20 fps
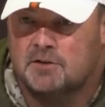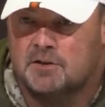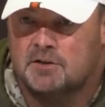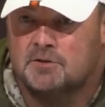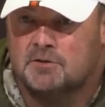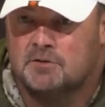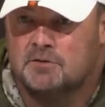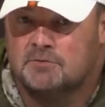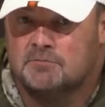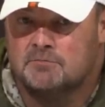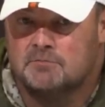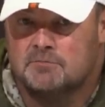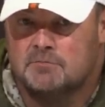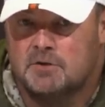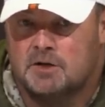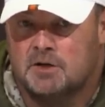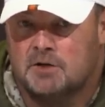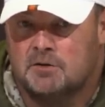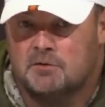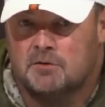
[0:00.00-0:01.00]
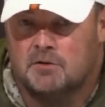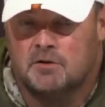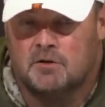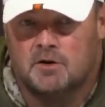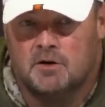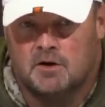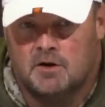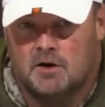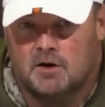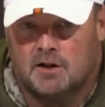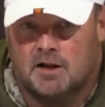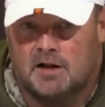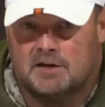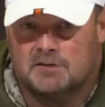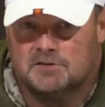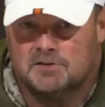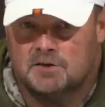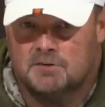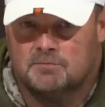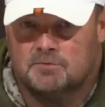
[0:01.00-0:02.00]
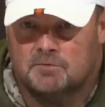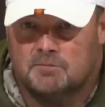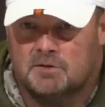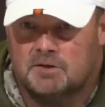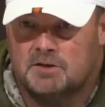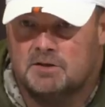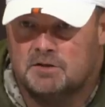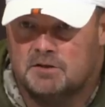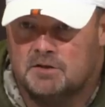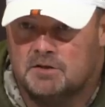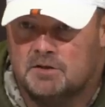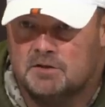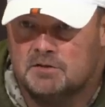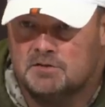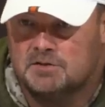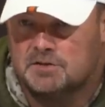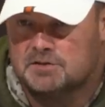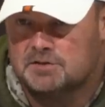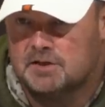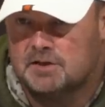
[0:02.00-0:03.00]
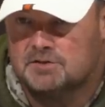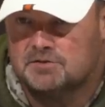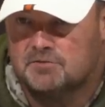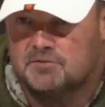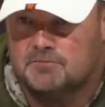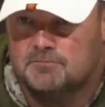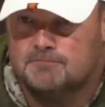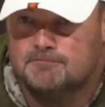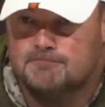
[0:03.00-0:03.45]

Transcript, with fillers: They do, and allows them to be successful.